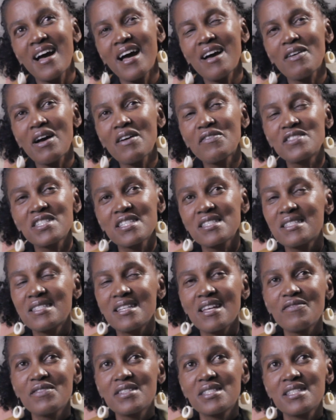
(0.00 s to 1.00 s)
I've just
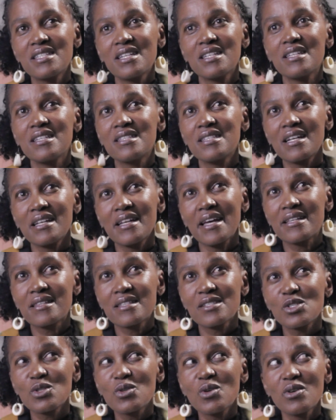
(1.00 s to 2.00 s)
never seen anything
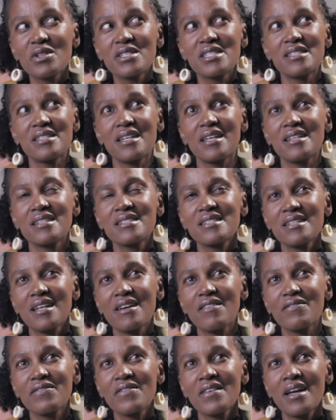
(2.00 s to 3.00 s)
like this continent.
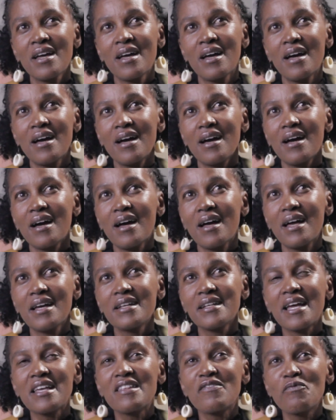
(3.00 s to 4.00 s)
And
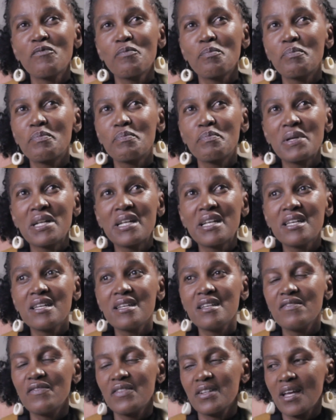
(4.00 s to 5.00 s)
I
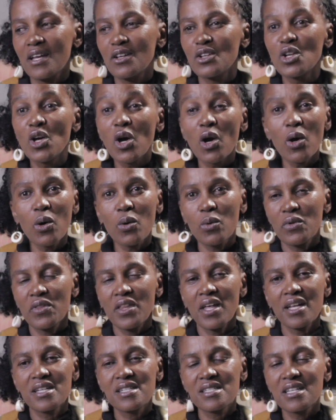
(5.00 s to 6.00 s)
believe and I know
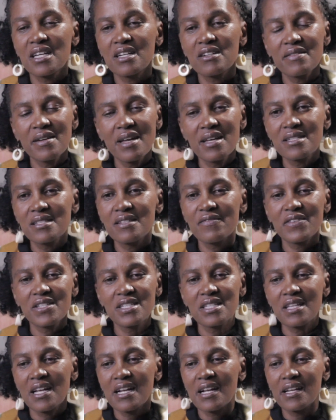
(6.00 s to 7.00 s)
that the
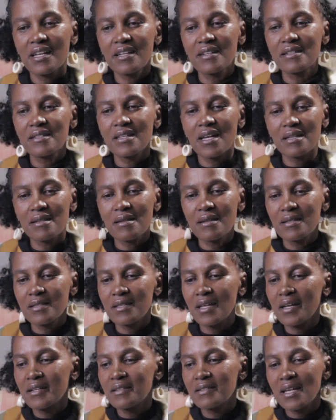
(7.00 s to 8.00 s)
creativity
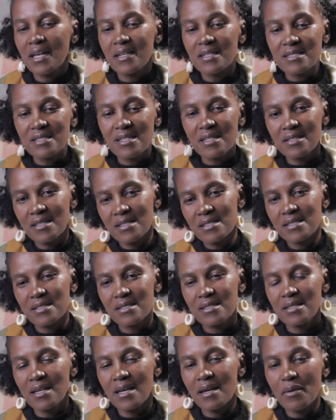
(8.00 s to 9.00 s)
that is in
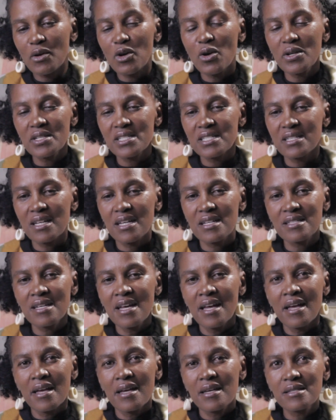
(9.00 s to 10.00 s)
this continent
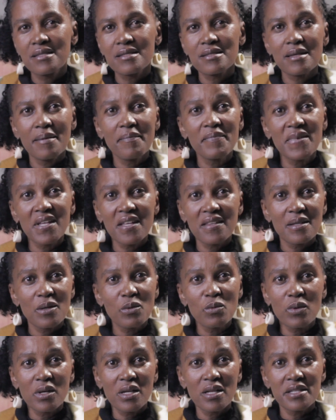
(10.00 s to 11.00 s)
is something
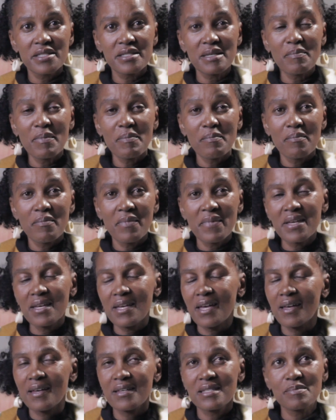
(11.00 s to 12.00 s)
the world
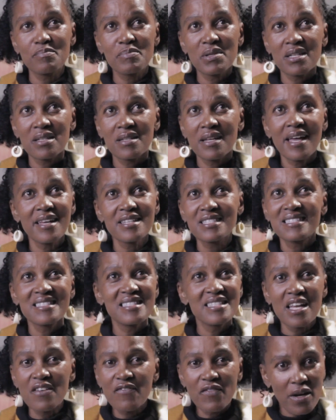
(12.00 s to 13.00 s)
has
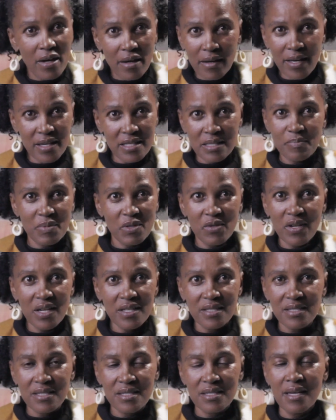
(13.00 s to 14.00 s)
never
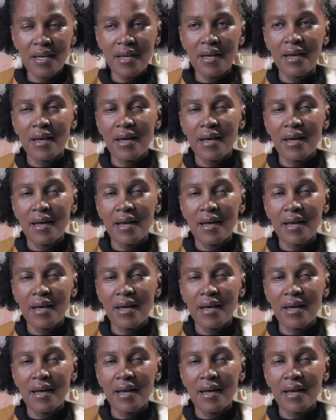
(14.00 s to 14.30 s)
experienced.